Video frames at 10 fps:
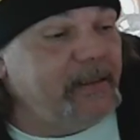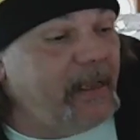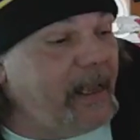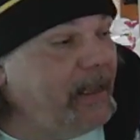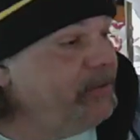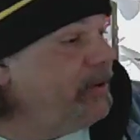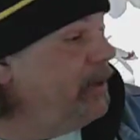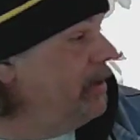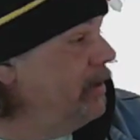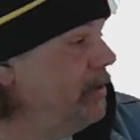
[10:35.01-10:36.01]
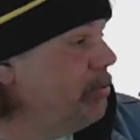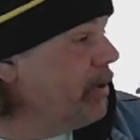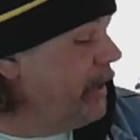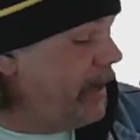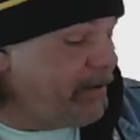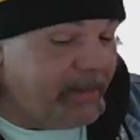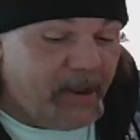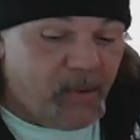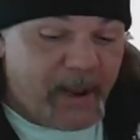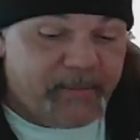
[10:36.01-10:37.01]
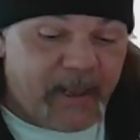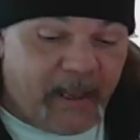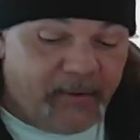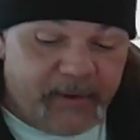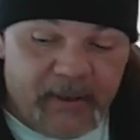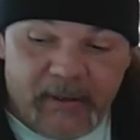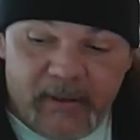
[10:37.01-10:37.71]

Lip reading: and we're going to get everything wiped down.